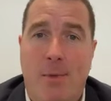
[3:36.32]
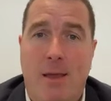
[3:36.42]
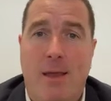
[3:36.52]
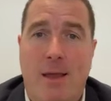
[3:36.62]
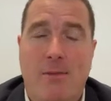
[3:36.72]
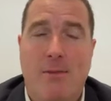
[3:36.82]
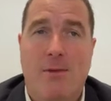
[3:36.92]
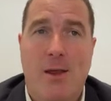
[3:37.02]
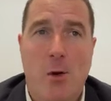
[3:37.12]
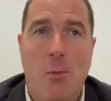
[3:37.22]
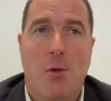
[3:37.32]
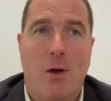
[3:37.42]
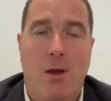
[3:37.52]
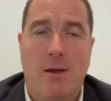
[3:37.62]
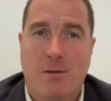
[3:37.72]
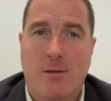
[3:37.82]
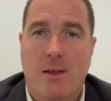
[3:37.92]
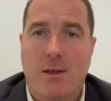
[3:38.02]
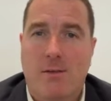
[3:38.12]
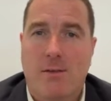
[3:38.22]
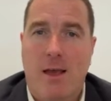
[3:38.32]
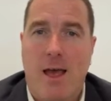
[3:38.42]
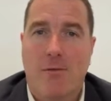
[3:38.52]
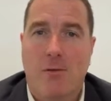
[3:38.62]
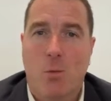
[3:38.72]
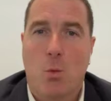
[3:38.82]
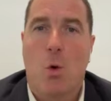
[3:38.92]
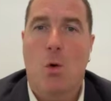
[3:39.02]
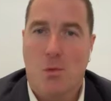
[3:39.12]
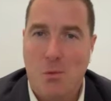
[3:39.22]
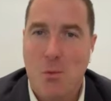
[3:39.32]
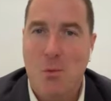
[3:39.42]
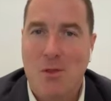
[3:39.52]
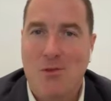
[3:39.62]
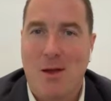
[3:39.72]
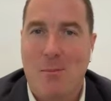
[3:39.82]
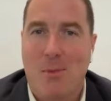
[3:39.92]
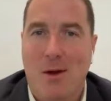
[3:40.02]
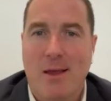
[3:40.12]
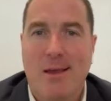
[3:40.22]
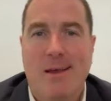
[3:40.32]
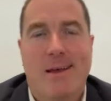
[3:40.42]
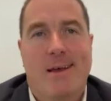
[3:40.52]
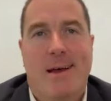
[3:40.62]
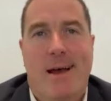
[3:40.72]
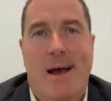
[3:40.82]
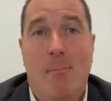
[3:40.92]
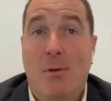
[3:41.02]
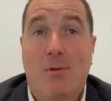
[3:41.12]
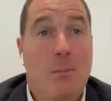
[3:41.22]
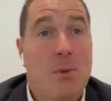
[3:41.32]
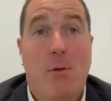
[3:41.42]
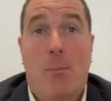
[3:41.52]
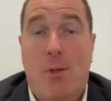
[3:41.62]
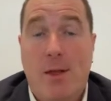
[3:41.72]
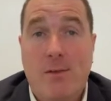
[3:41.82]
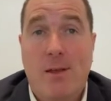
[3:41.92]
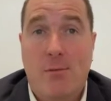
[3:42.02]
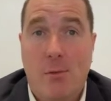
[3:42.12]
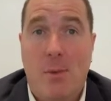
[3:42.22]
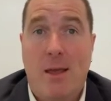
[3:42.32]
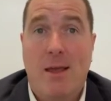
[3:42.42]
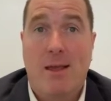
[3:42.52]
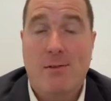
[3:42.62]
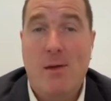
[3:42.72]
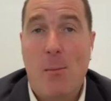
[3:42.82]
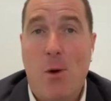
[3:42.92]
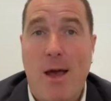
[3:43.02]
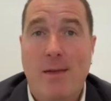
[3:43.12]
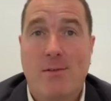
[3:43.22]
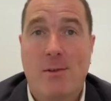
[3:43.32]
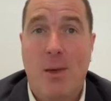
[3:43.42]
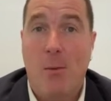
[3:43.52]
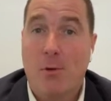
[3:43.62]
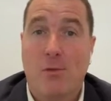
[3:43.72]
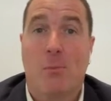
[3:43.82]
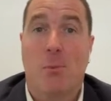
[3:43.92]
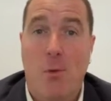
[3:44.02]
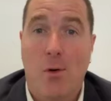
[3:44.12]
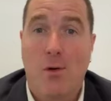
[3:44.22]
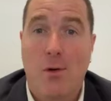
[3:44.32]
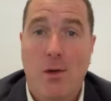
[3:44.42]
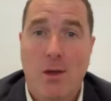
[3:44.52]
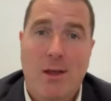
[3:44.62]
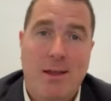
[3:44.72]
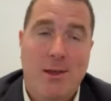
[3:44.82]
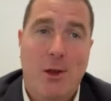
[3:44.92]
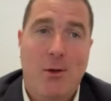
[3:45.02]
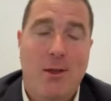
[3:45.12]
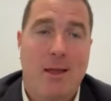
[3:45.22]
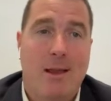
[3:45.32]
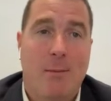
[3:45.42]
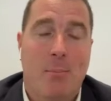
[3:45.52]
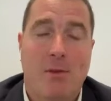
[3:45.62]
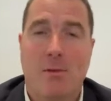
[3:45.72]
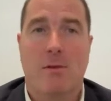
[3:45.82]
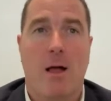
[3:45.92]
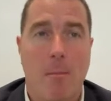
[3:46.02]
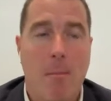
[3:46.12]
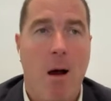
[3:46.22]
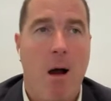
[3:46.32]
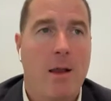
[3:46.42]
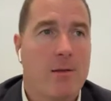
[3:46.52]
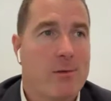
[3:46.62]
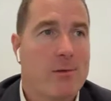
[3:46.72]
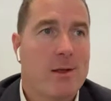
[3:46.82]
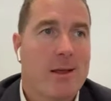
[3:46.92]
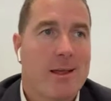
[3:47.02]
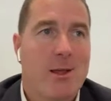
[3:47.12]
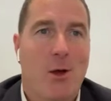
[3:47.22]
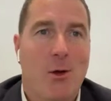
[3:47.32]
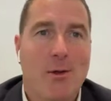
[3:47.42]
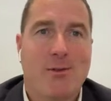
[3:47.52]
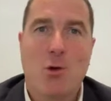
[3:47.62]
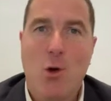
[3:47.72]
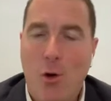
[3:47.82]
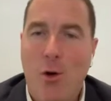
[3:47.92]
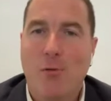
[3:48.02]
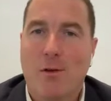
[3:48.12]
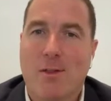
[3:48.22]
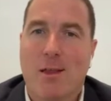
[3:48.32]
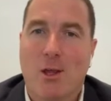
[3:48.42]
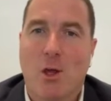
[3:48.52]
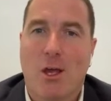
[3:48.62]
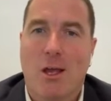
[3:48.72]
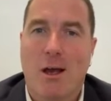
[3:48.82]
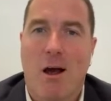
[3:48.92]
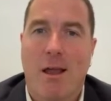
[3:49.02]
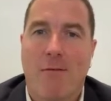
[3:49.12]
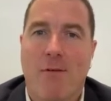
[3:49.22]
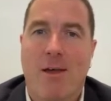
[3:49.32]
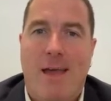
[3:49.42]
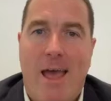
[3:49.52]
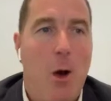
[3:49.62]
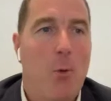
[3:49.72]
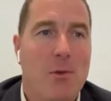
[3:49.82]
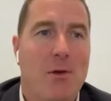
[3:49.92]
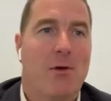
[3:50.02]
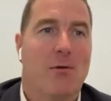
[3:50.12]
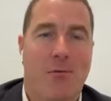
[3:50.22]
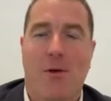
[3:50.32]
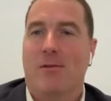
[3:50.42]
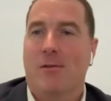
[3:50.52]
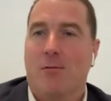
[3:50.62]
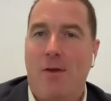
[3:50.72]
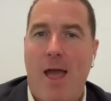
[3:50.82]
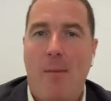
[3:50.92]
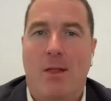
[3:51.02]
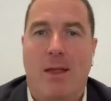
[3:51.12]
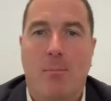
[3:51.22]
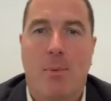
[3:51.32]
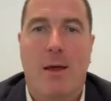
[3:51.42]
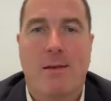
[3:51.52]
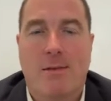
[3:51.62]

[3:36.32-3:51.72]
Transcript: It's a terrible kind of disease to have to walk through with somebody. But it was a bit of a blessing for me in some ways to be able to support her. In a business like mine, it's not often that you can kind of help your friends and family, but